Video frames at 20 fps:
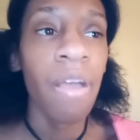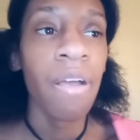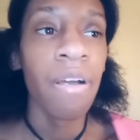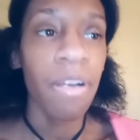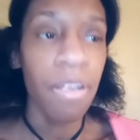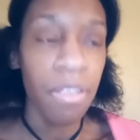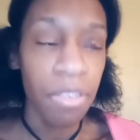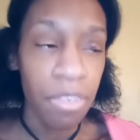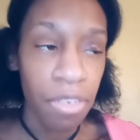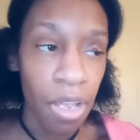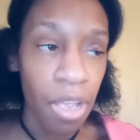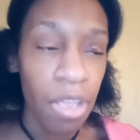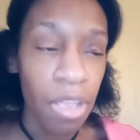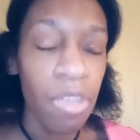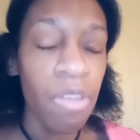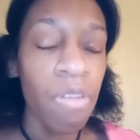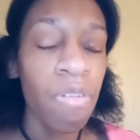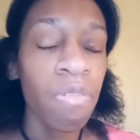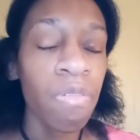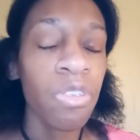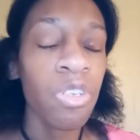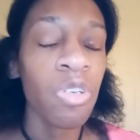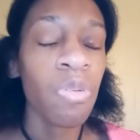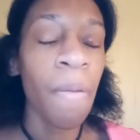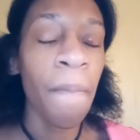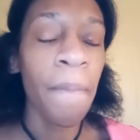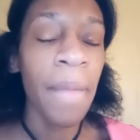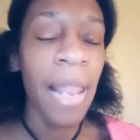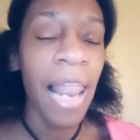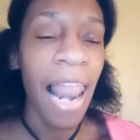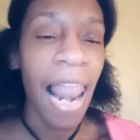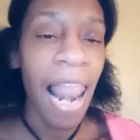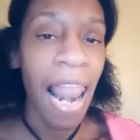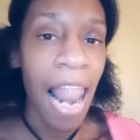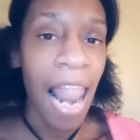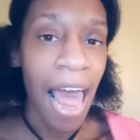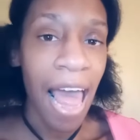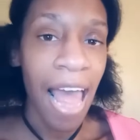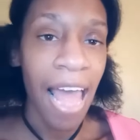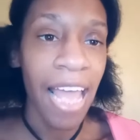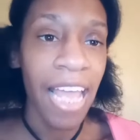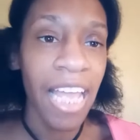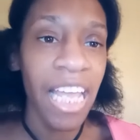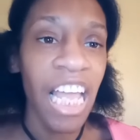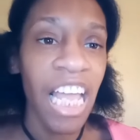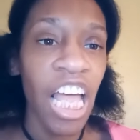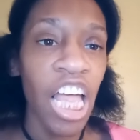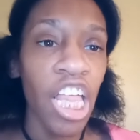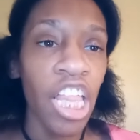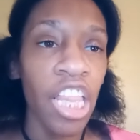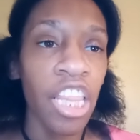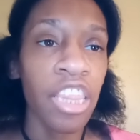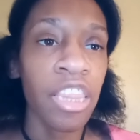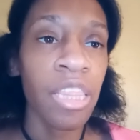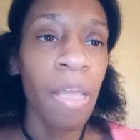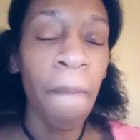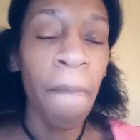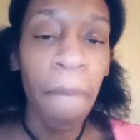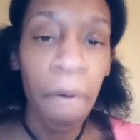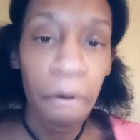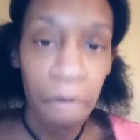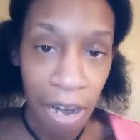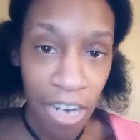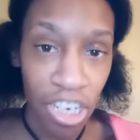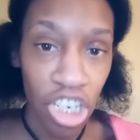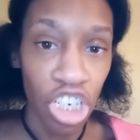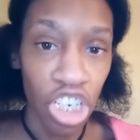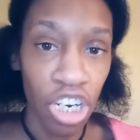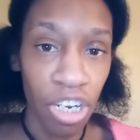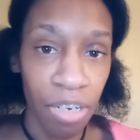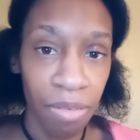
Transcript: Continue to apply the pressure.